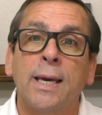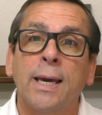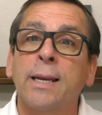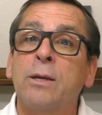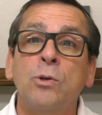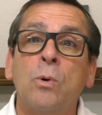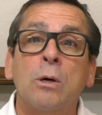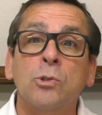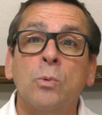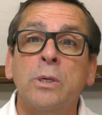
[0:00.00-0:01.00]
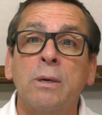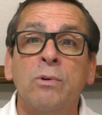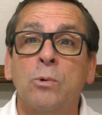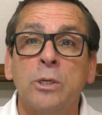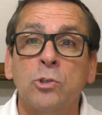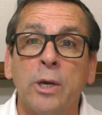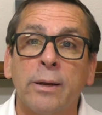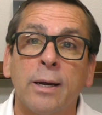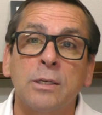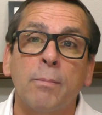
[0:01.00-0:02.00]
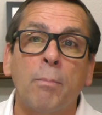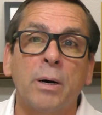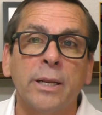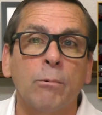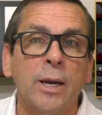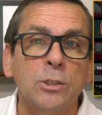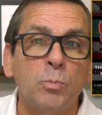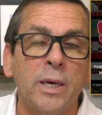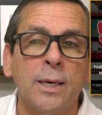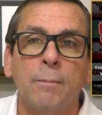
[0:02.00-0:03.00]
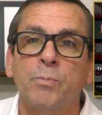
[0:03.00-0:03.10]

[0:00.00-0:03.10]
And I do also want to give a quick shout out to my buddy Rex Pickett.